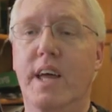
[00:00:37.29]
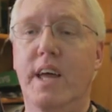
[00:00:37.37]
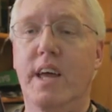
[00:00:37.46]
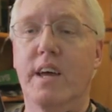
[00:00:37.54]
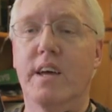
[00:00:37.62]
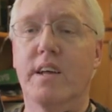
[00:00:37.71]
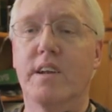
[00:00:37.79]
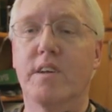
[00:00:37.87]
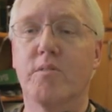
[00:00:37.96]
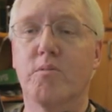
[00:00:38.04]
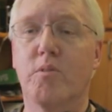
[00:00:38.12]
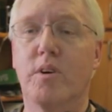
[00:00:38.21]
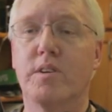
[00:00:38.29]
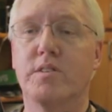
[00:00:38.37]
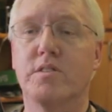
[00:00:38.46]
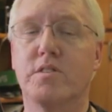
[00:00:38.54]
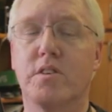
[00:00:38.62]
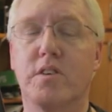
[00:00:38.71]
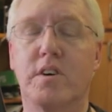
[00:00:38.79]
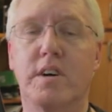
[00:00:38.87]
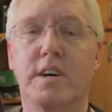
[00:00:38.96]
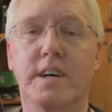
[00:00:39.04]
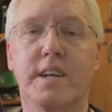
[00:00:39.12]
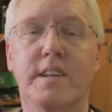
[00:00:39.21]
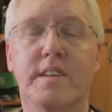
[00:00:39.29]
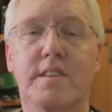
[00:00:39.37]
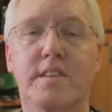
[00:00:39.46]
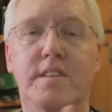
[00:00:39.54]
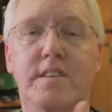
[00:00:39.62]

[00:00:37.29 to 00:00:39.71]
and it runs on